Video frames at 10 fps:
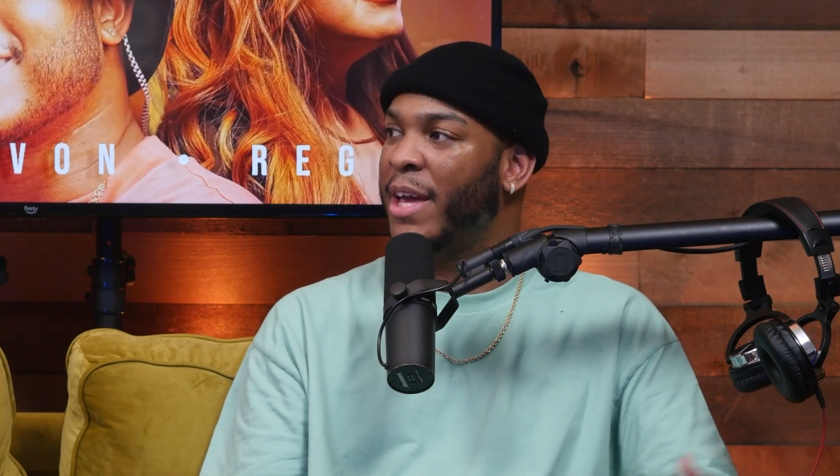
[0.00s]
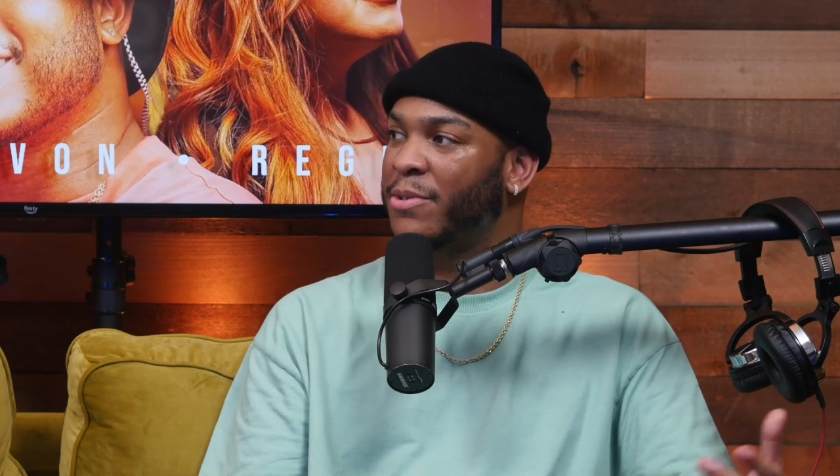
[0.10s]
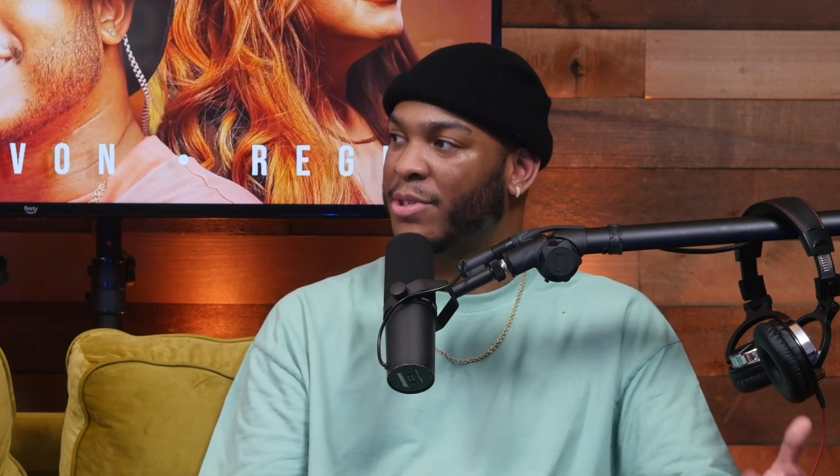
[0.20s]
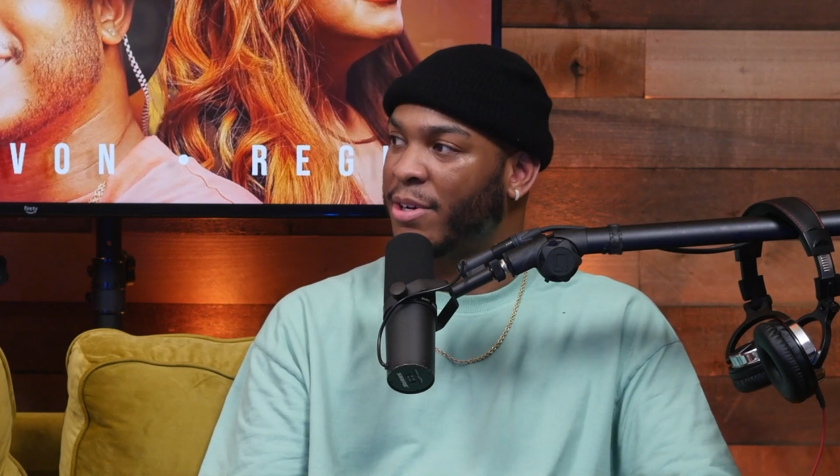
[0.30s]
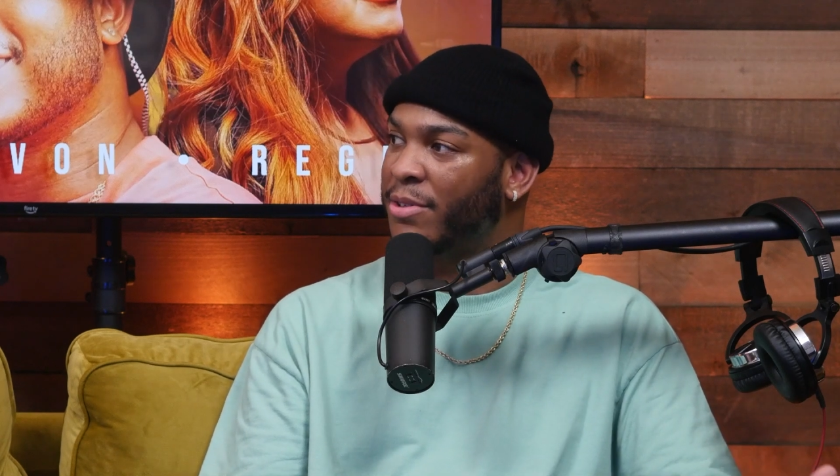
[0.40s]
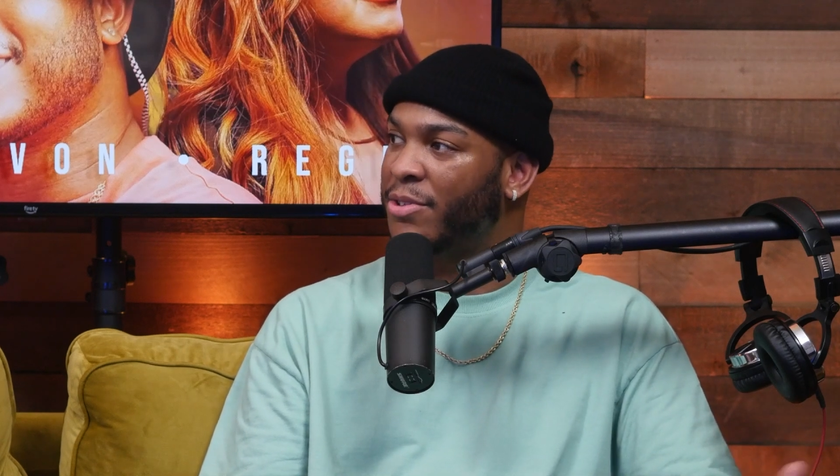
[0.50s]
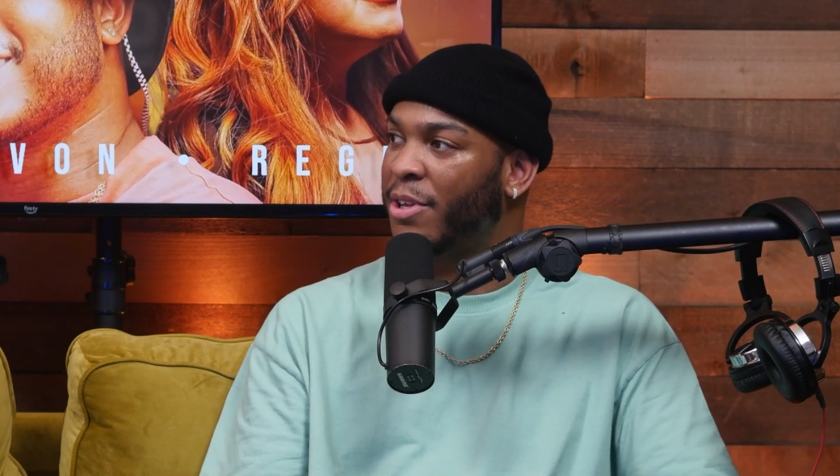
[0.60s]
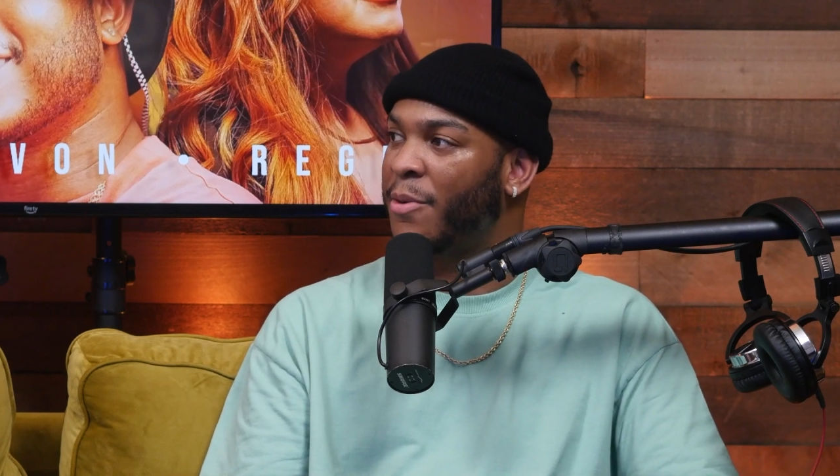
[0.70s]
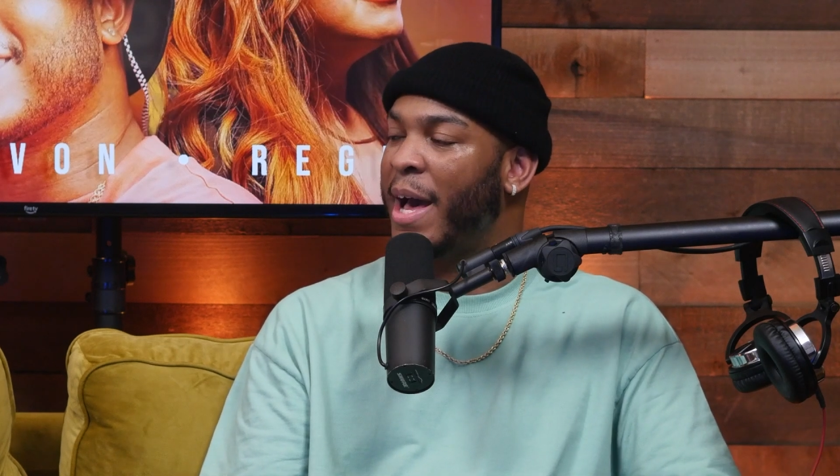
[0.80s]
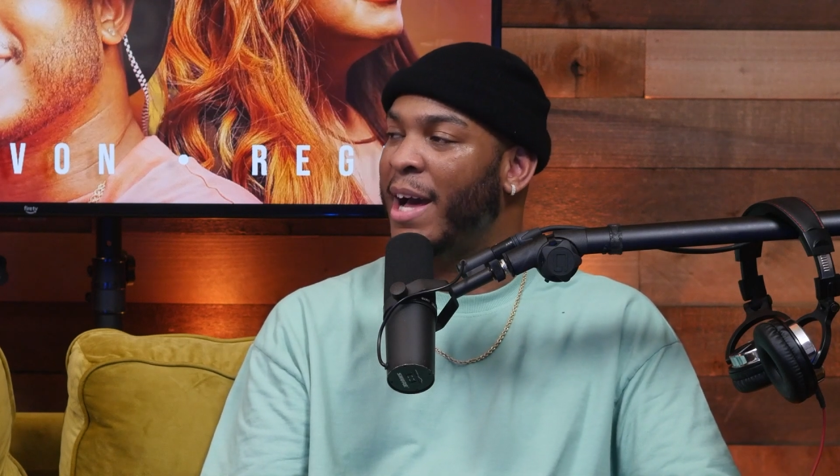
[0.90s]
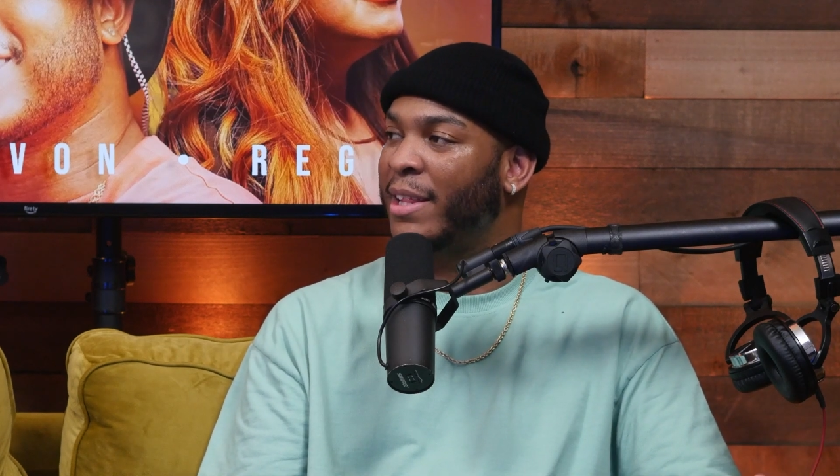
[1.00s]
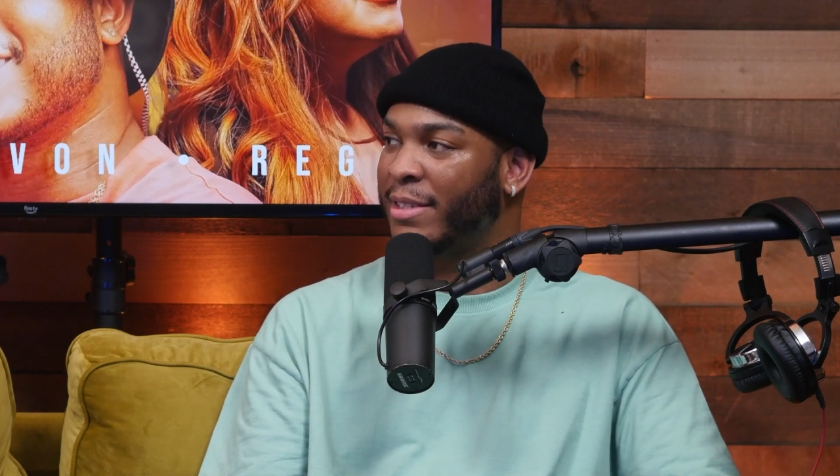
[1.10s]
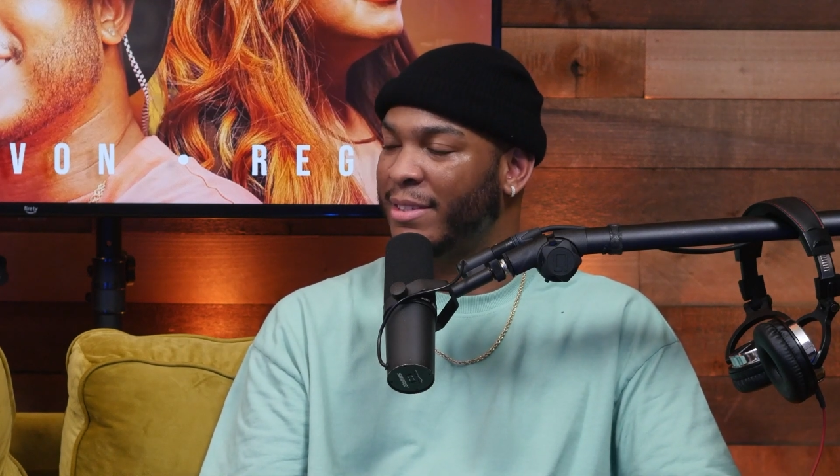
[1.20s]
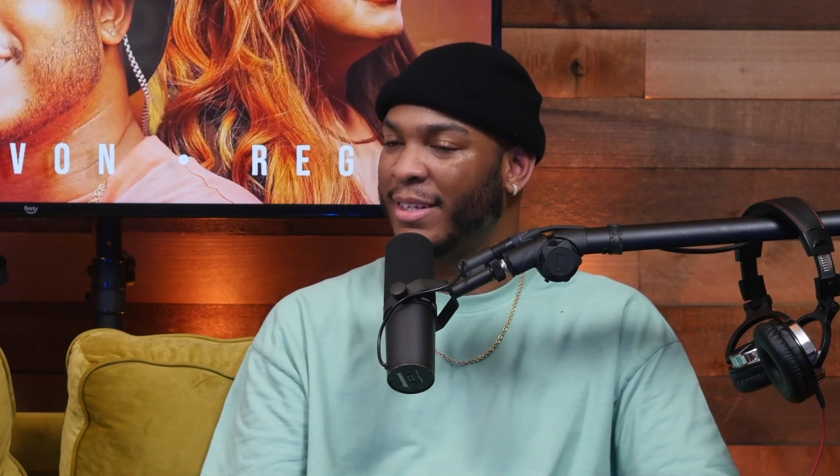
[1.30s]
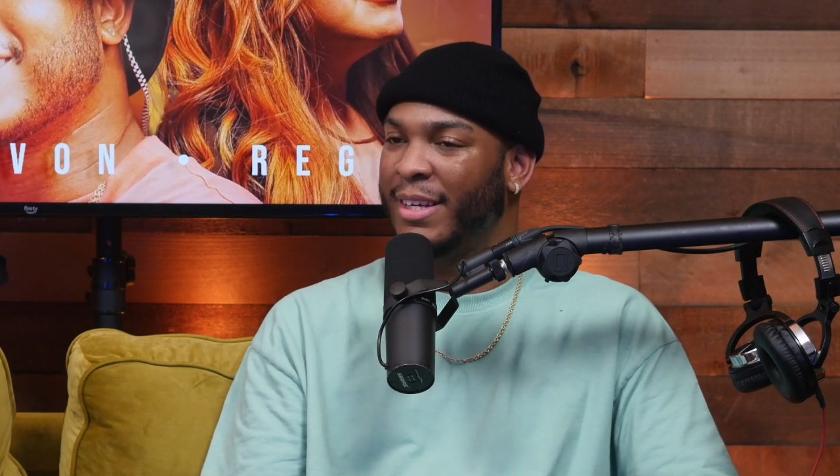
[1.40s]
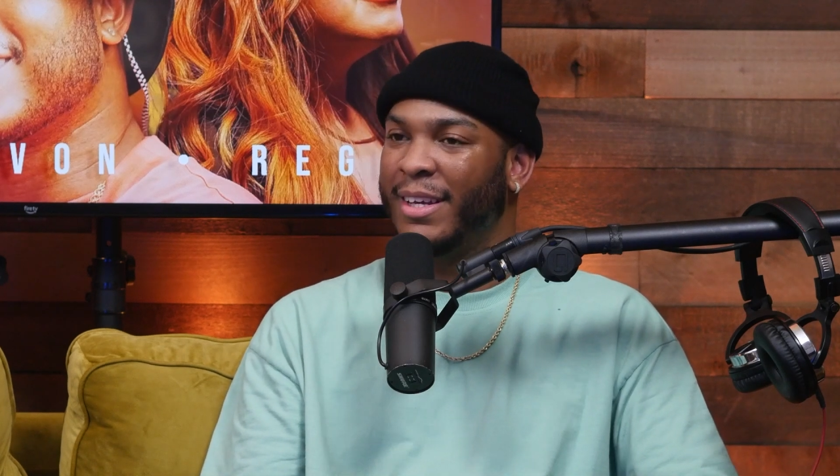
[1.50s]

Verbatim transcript: Andrew Schulz. You started yeah. with Alex.